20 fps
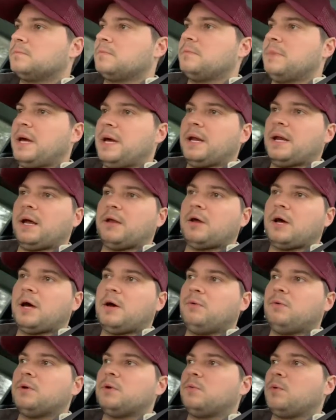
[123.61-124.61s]
Man, I
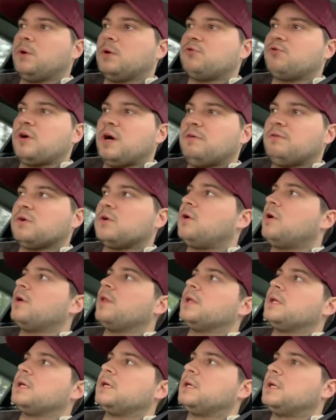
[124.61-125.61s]
wouldn't want to drive a car
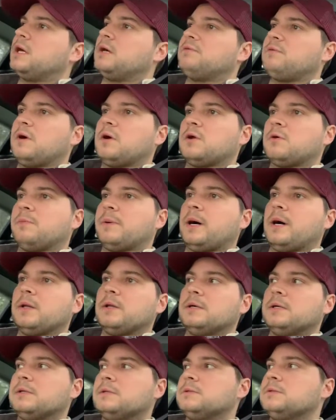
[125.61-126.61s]
that didn't have
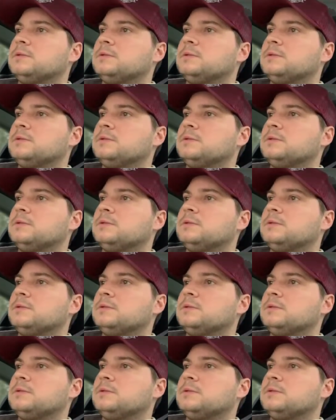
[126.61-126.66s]
autopilot